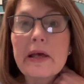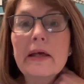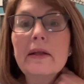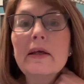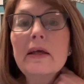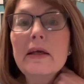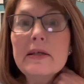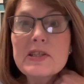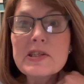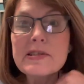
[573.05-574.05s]
and
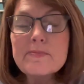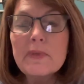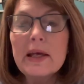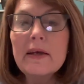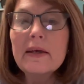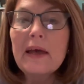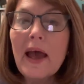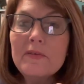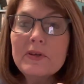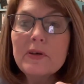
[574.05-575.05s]
it
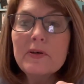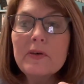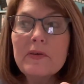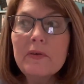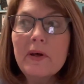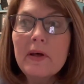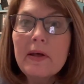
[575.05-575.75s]
gave you